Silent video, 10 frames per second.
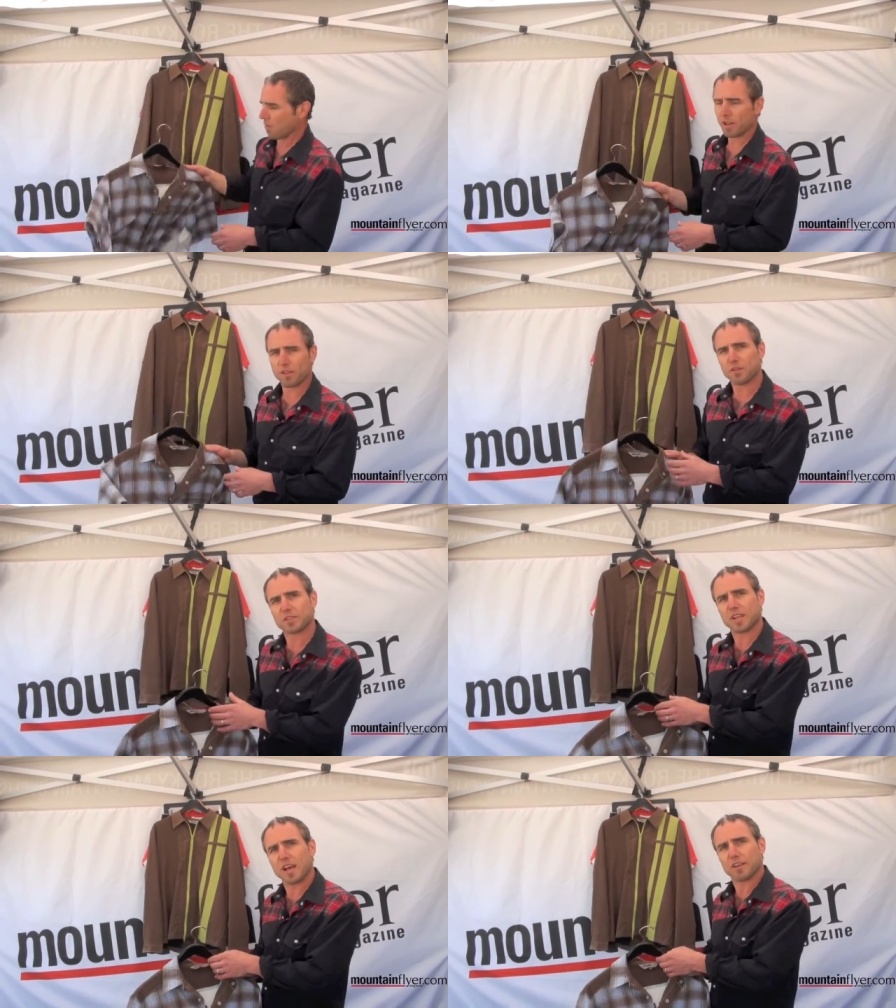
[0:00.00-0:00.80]
one of the new
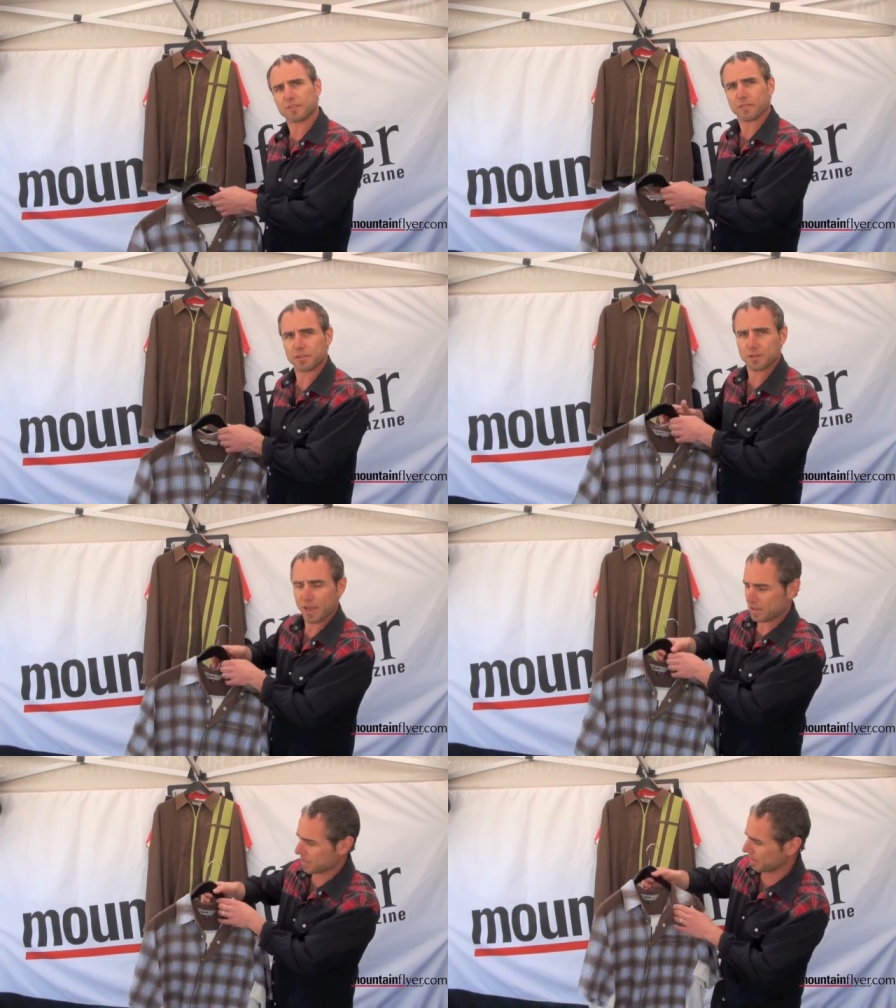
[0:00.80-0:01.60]
styles for
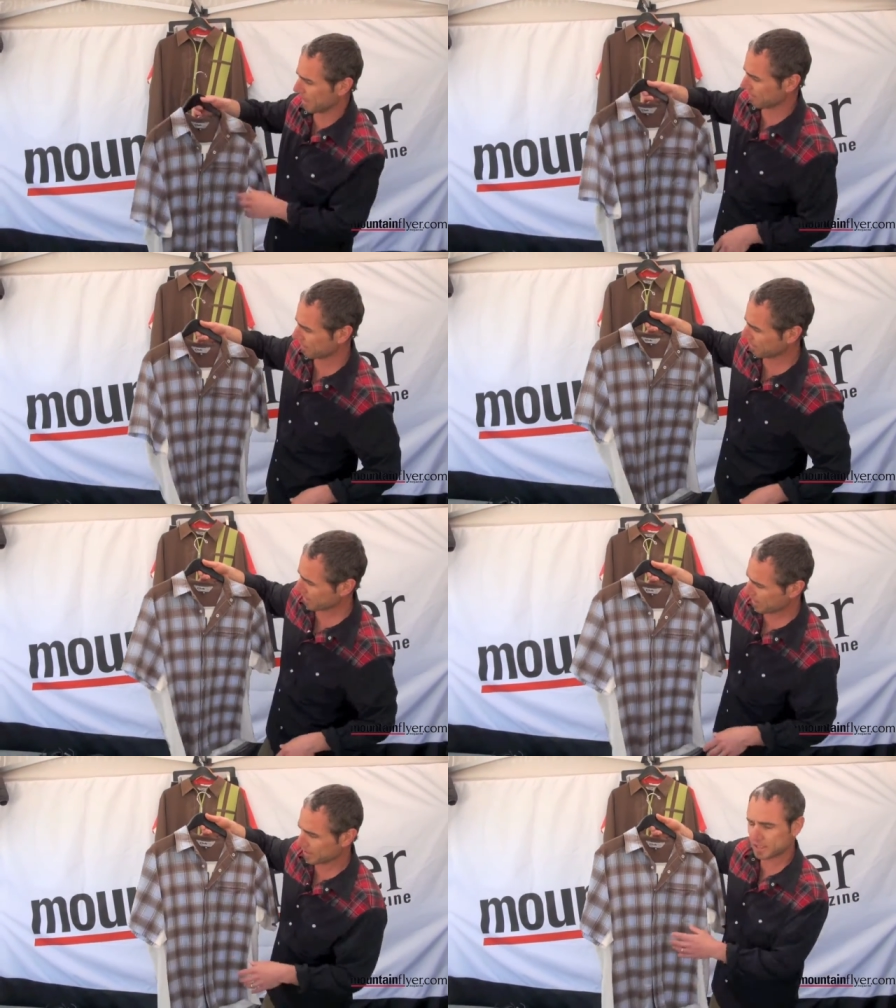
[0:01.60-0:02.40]
2011.
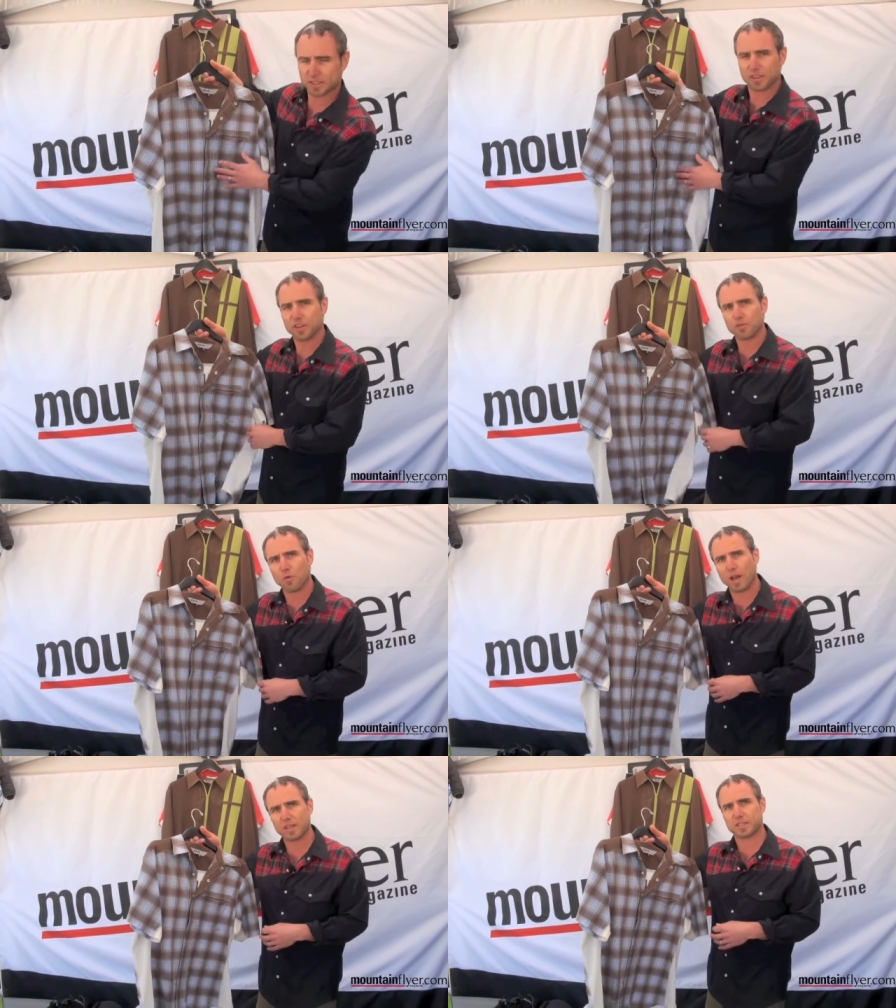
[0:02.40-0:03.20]
This is the New
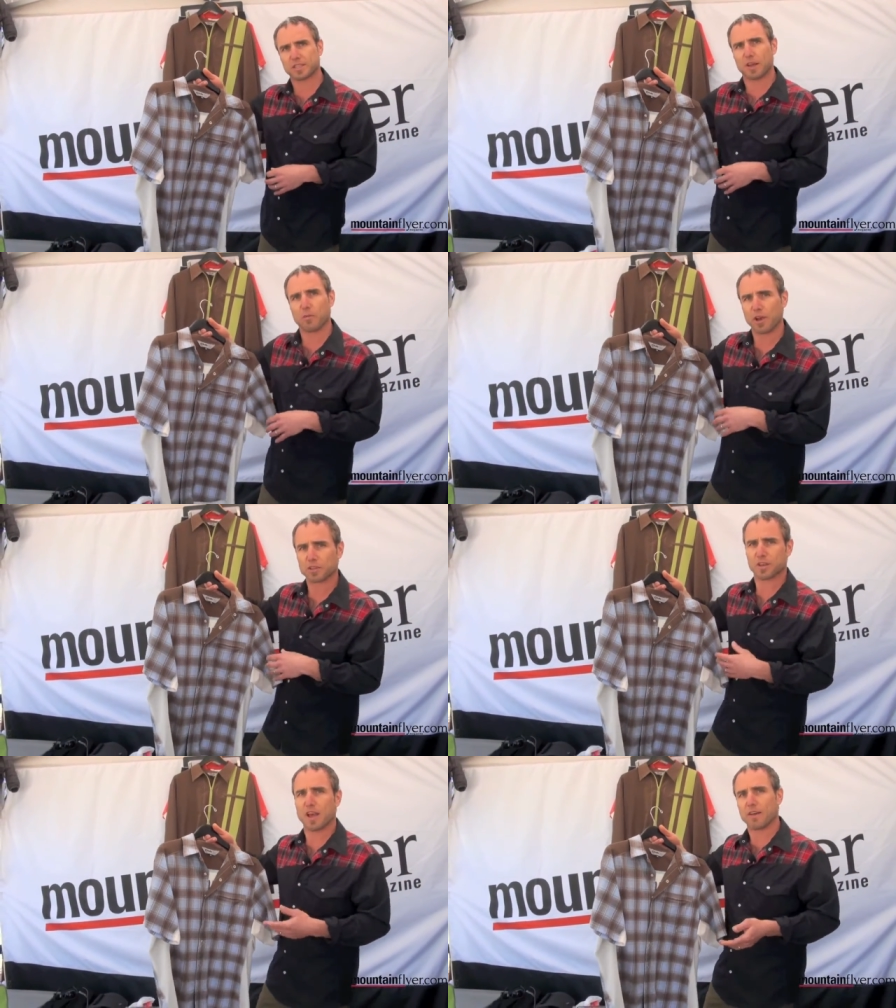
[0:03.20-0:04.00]
West. We
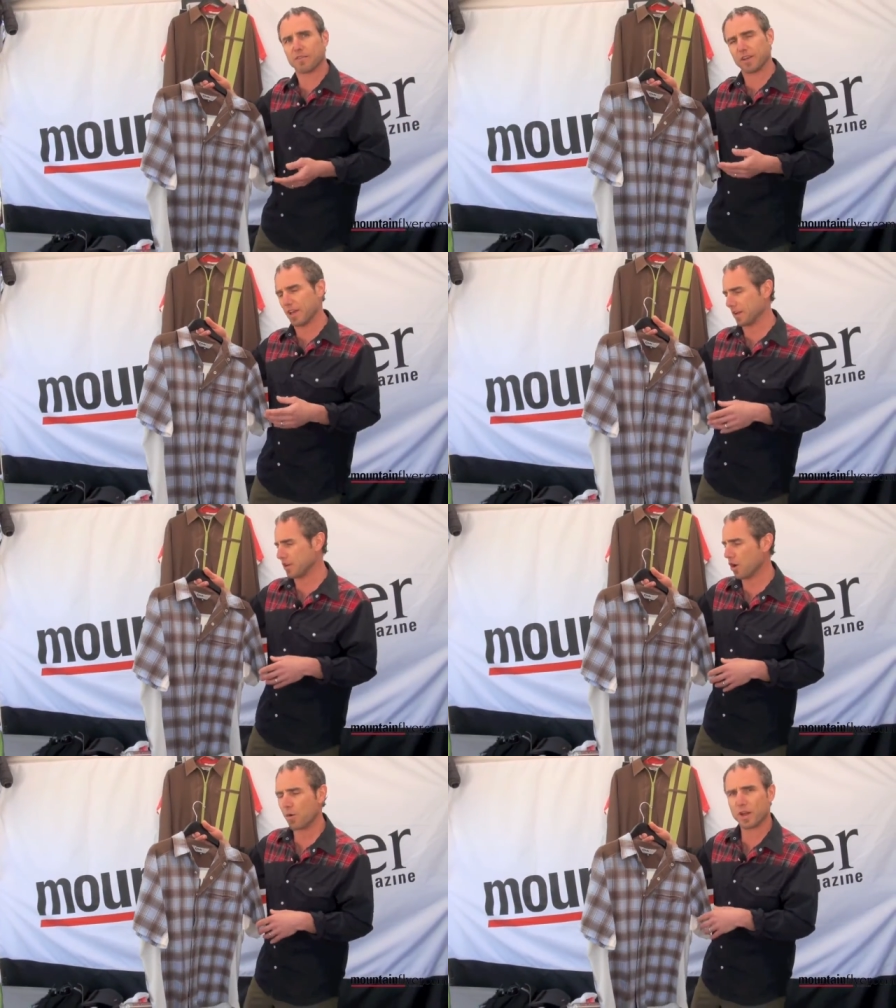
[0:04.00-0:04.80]
also have a
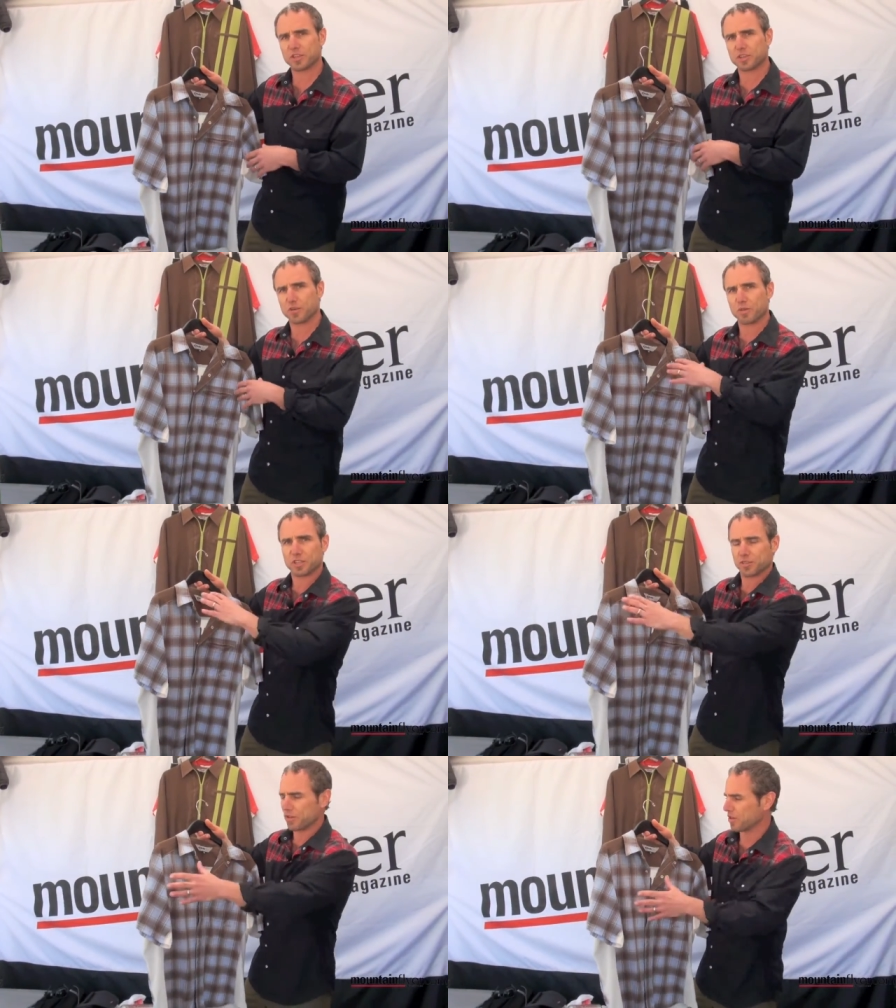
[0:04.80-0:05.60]
Go West shirt, which
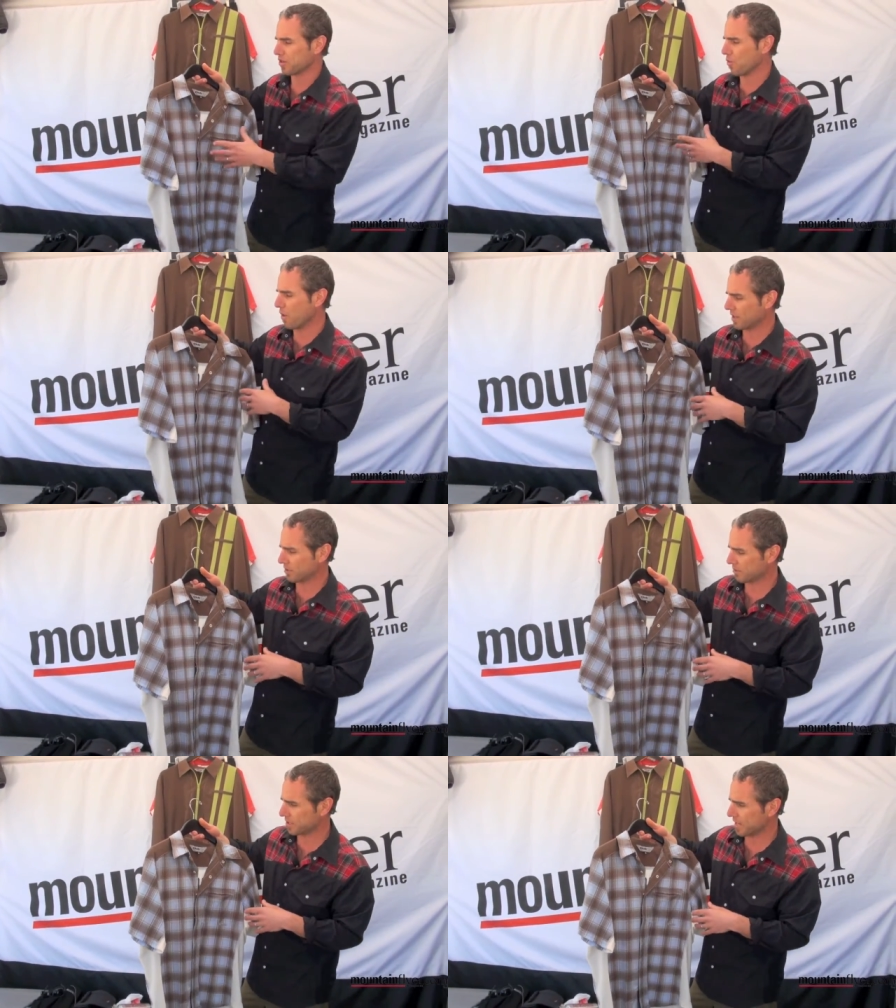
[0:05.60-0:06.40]
is a traditional
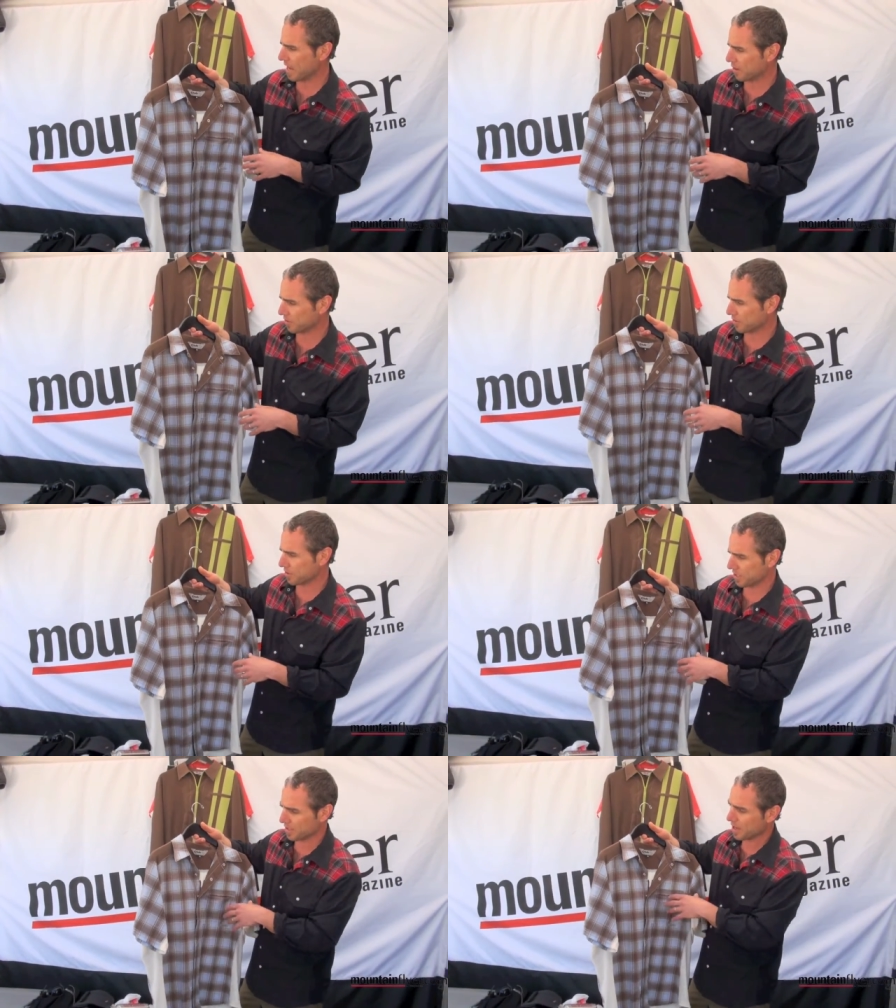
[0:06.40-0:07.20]
Western style
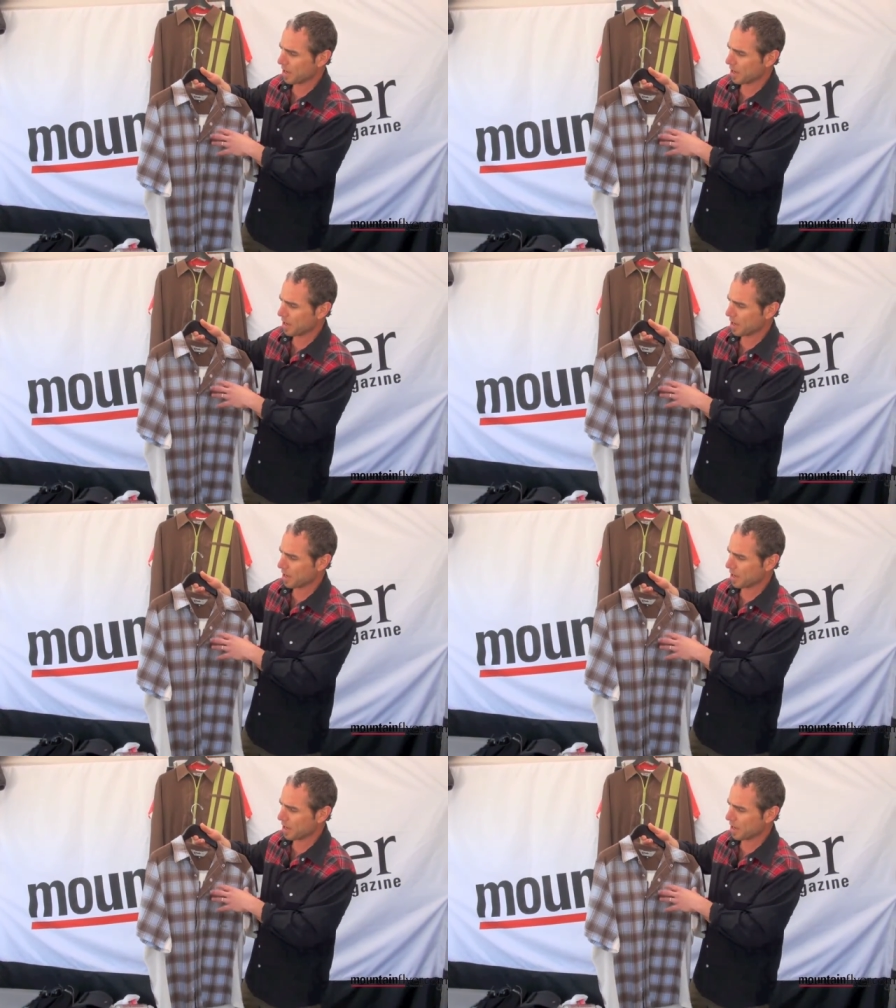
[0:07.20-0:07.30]
jersey.